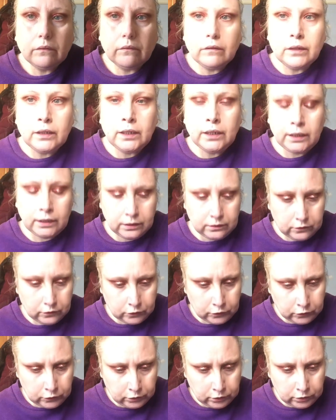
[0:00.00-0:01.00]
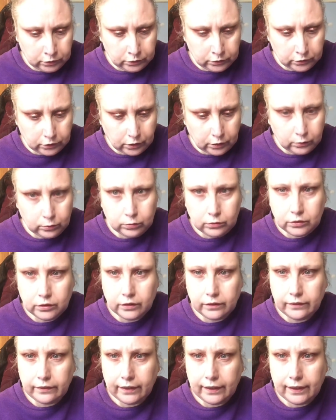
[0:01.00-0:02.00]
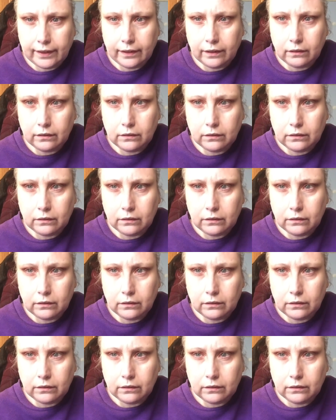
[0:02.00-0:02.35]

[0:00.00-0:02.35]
Let's just alter that.